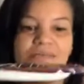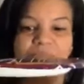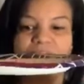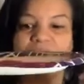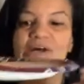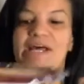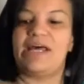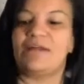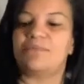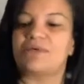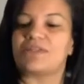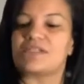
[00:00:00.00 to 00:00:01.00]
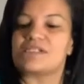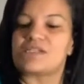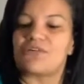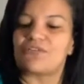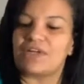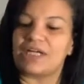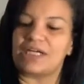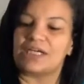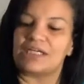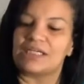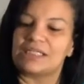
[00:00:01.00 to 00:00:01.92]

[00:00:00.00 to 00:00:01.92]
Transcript: I'm gonna go ahead and put this over here.